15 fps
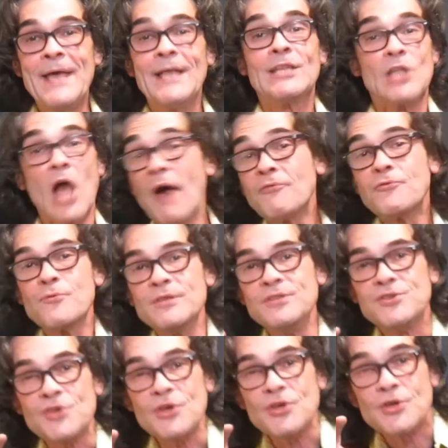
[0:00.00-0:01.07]

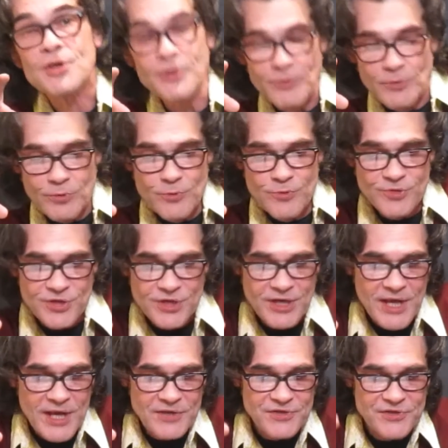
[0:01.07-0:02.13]
Lofgren's conclusion
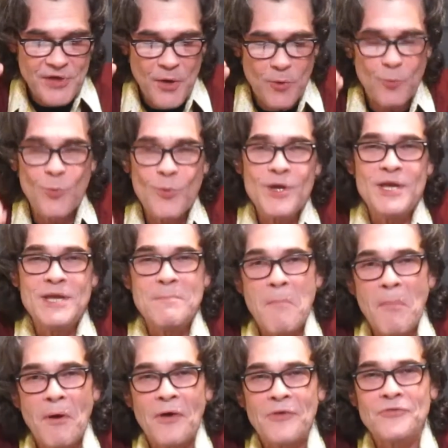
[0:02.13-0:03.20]
is that we
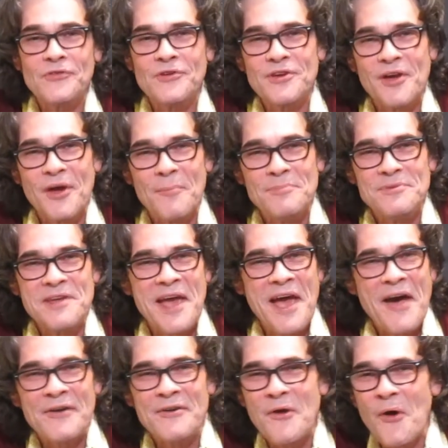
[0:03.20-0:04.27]
must come
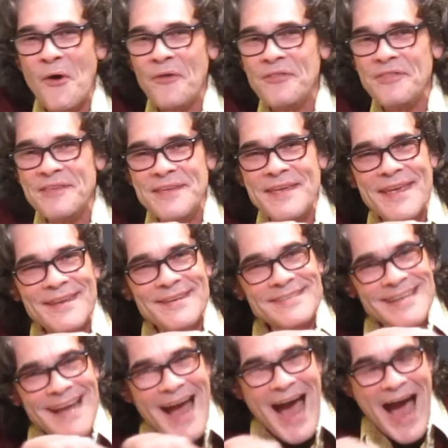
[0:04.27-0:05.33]
down on the
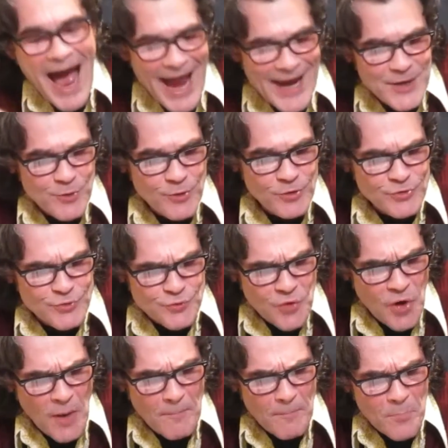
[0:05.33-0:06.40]
entire
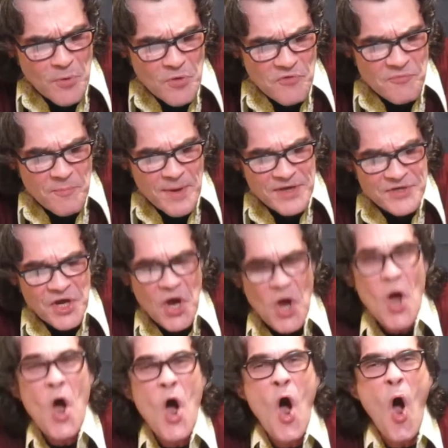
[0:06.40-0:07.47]
Trump movement
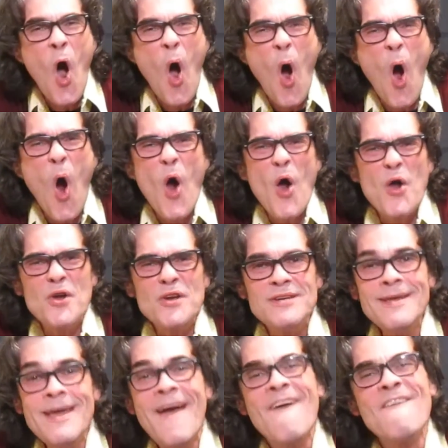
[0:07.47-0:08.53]

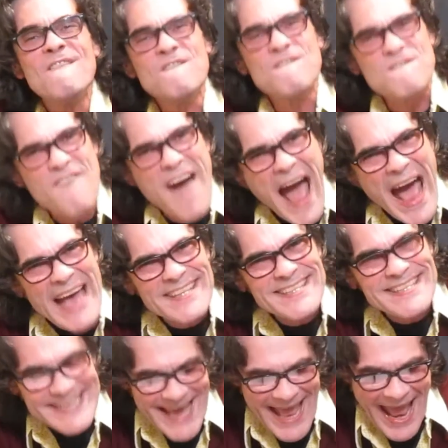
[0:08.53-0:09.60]
hard,
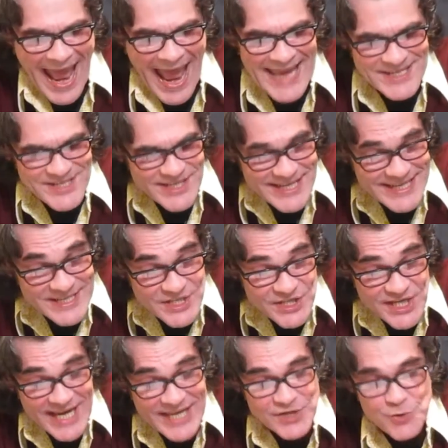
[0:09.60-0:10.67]
fast, and
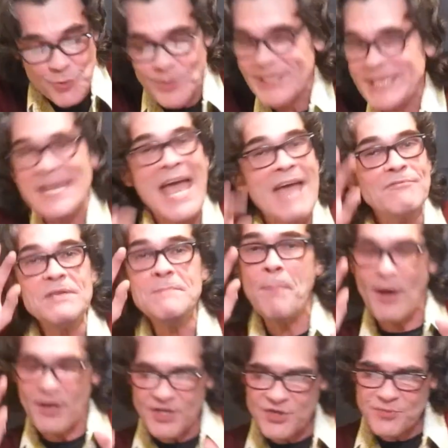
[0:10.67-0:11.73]
continually. Heavy
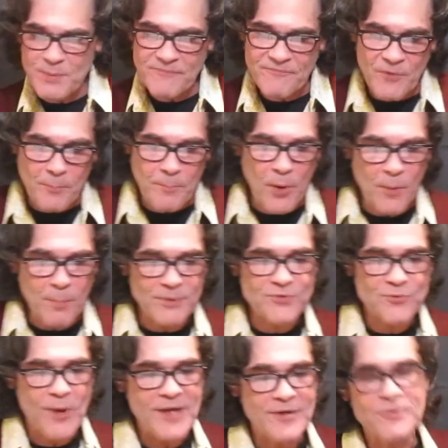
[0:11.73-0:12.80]
punishment for
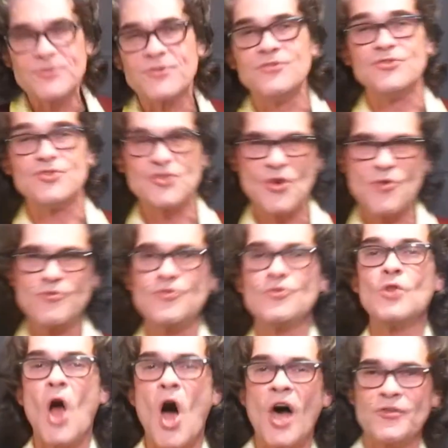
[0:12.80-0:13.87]
perpetrators and
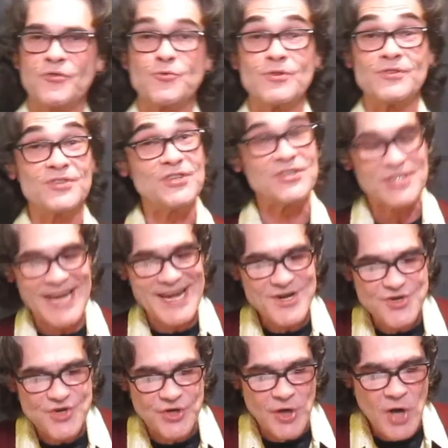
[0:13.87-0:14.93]
social
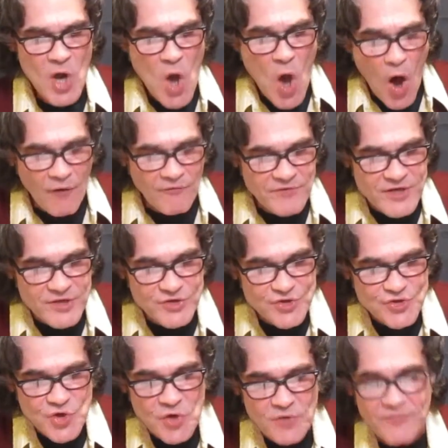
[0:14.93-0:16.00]
ostracization of
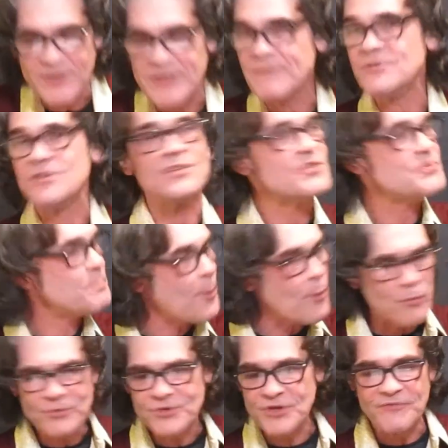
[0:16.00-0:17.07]
conservatives,
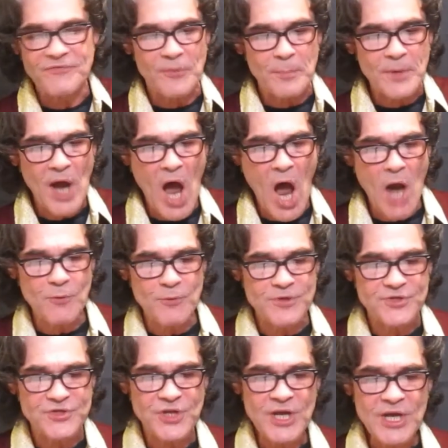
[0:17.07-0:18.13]
expulsion from
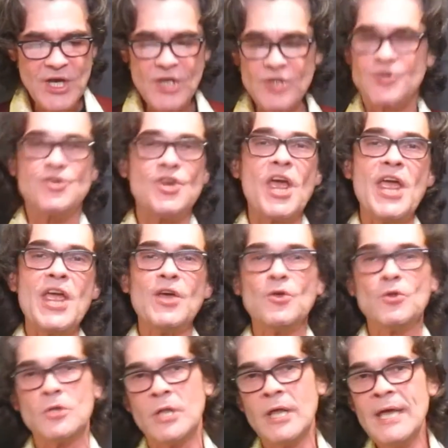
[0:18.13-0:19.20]
Congress,
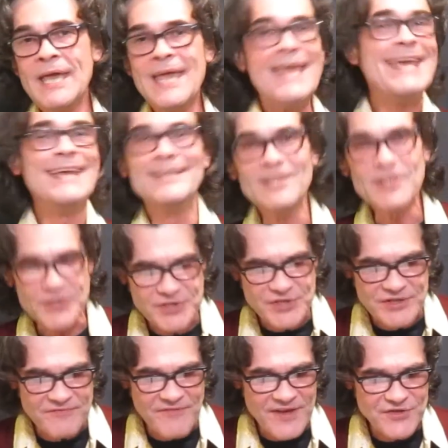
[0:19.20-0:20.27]
jail, endless
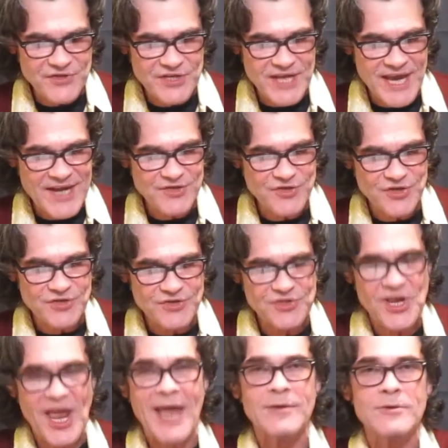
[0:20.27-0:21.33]

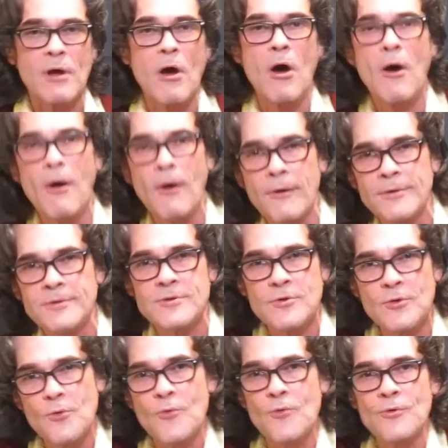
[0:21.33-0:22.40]
investigations, and
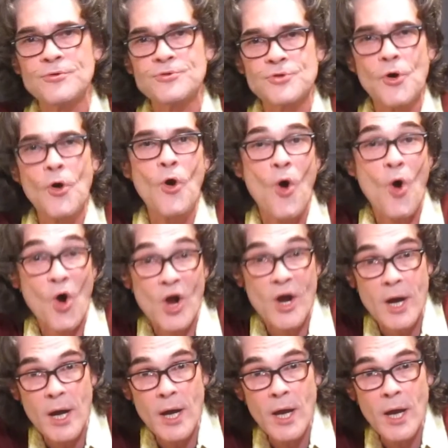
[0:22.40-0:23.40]
hardcore talk